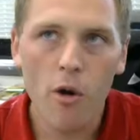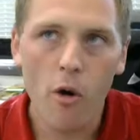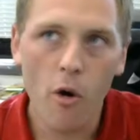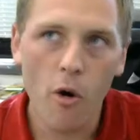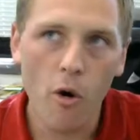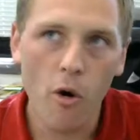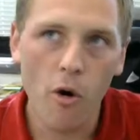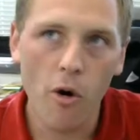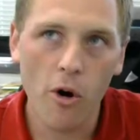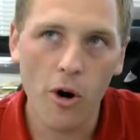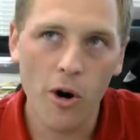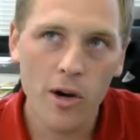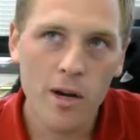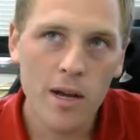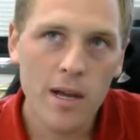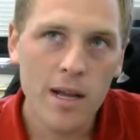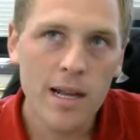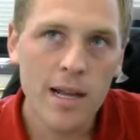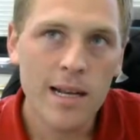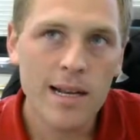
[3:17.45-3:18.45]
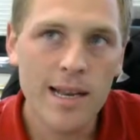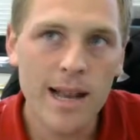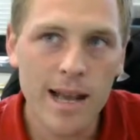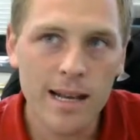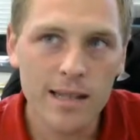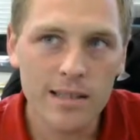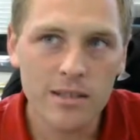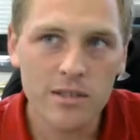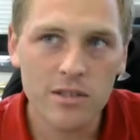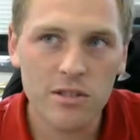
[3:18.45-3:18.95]
Or
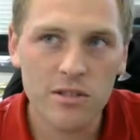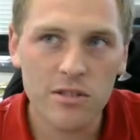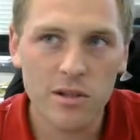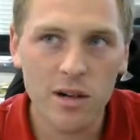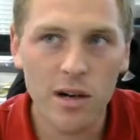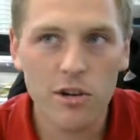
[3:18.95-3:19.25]
next